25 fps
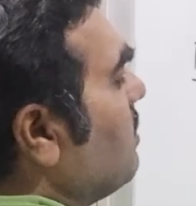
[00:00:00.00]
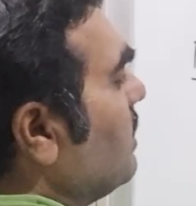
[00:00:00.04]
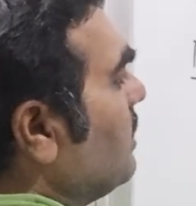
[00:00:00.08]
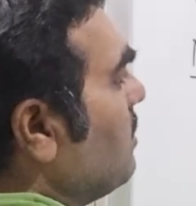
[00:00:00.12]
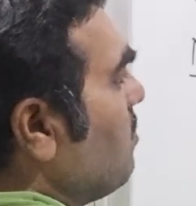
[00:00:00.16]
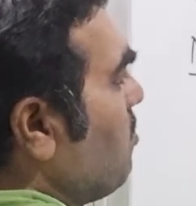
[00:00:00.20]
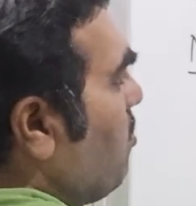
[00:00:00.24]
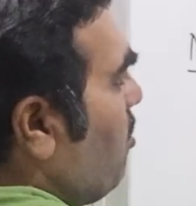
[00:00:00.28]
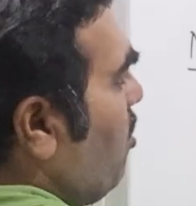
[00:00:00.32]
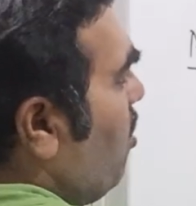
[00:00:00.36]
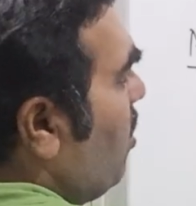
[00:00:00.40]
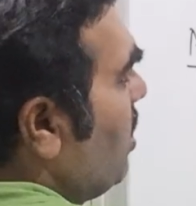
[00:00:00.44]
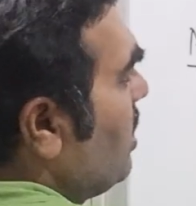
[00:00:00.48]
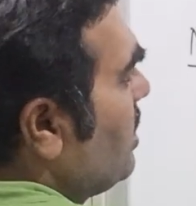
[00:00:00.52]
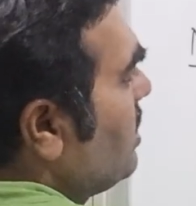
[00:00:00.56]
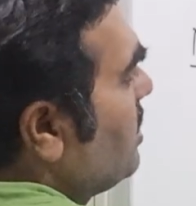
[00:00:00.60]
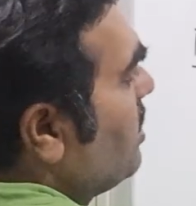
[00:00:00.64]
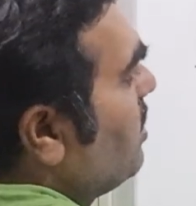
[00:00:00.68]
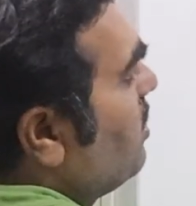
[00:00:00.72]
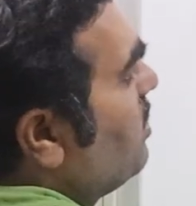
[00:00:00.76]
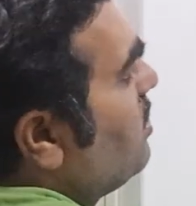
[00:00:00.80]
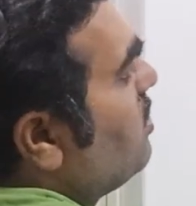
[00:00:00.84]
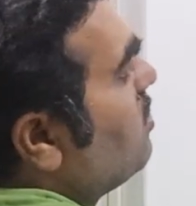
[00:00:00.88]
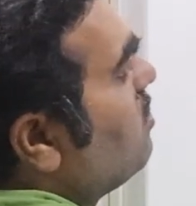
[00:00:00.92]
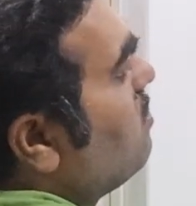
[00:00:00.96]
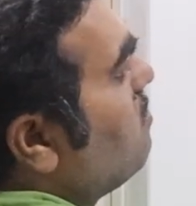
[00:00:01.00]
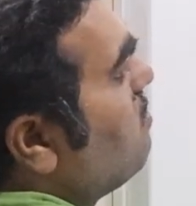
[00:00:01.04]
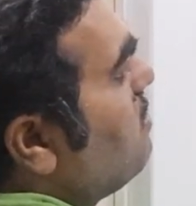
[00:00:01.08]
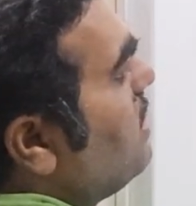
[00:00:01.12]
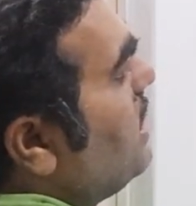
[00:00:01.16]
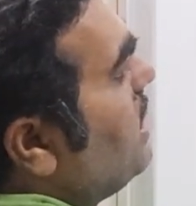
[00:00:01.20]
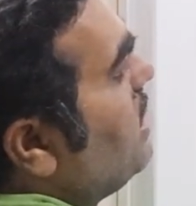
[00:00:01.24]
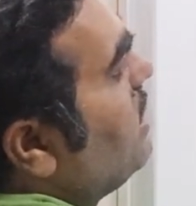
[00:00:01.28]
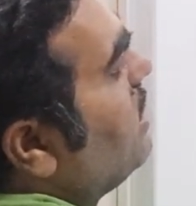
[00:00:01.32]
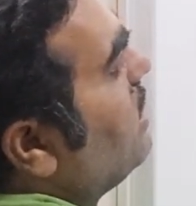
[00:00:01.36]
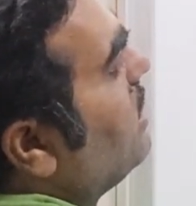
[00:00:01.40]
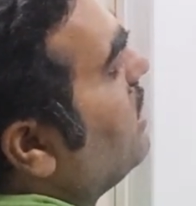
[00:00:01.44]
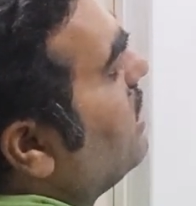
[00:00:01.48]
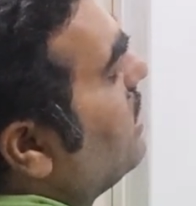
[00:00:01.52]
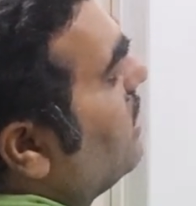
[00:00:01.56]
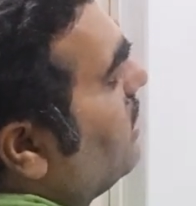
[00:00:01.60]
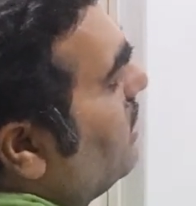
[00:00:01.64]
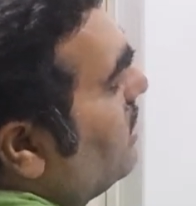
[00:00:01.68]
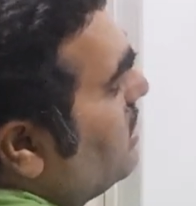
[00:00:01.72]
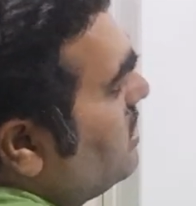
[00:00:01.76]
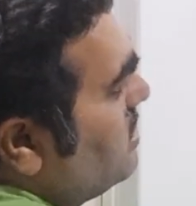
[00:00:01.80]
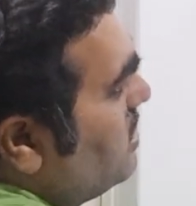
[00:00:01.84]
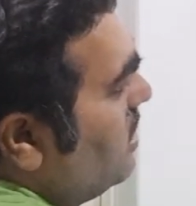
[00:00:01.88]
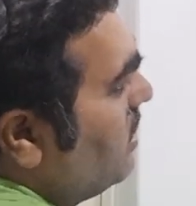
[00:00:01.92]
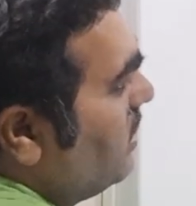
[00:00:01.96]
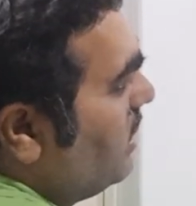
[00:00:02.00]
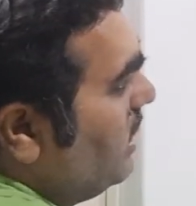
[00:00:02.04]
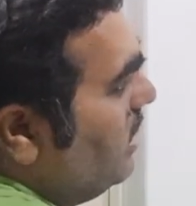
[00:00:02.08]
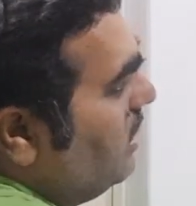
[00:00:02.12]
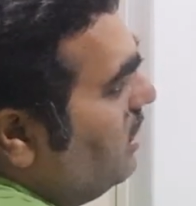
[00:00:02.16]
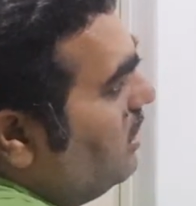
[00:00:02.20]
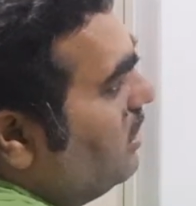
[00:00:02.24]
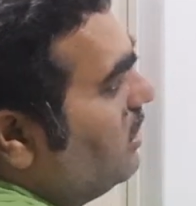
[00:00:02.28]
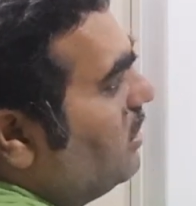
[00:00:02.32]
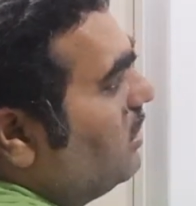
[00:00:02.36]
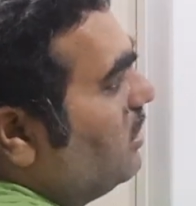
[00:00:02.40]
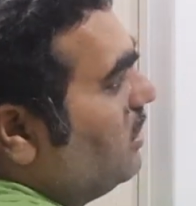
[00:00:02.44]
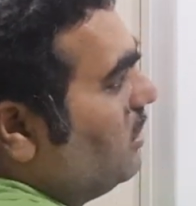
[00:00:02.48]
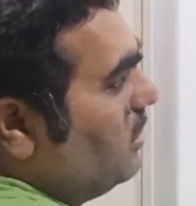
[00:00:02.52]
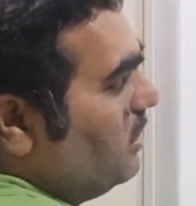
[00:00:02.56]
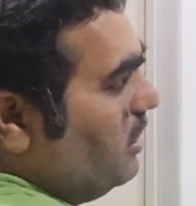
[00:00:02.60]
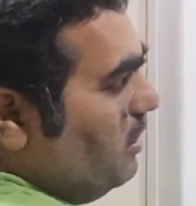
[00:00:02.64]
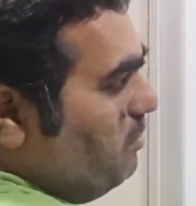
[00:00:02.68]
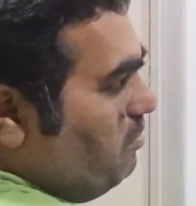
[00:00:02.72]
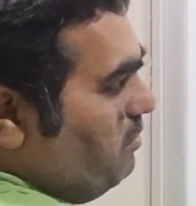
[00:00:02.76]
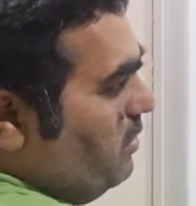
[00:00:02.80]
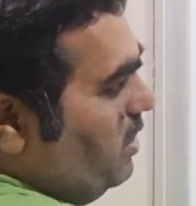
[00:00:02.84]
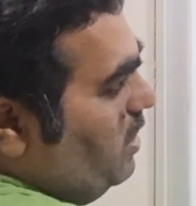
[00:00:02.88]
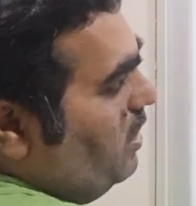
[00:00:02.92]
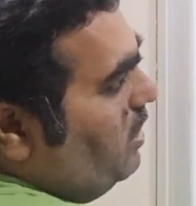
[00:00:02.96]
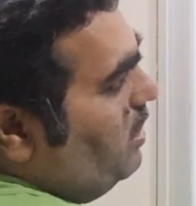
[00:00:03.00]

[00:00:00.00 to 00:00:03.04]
for the product, you will be considering the